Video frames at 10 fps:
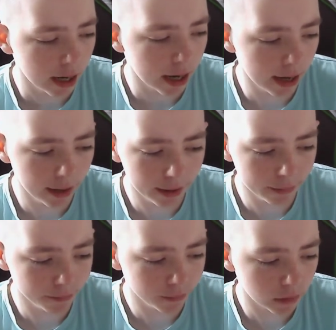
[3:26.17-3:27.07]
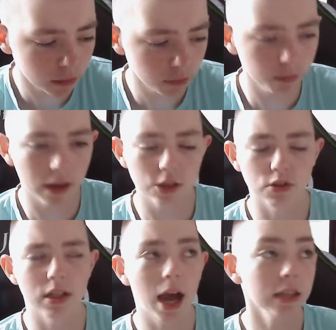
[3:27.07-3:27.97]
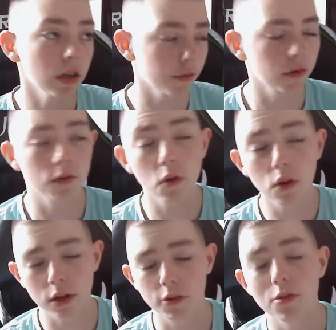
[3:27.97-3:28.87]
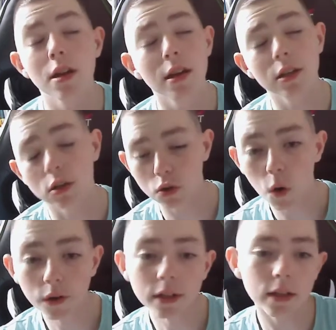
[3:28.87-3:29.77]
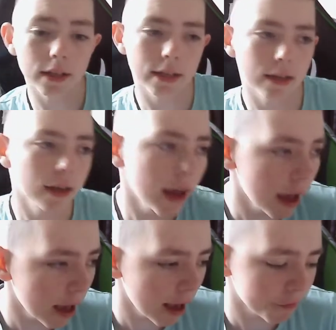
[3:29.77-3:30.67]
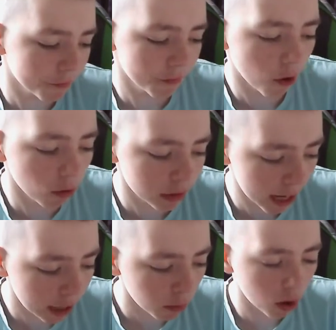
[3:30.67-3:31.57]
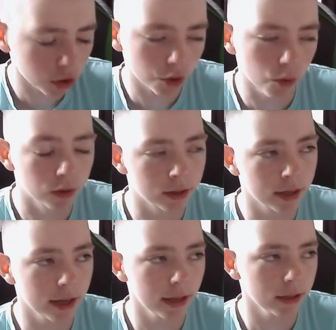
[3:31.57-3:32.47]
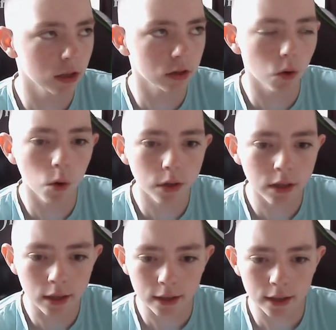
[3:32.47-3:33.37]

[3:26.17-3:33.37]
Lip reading: But as I've got it now, you're talking, like, if obviously Edouard's going, you're talking,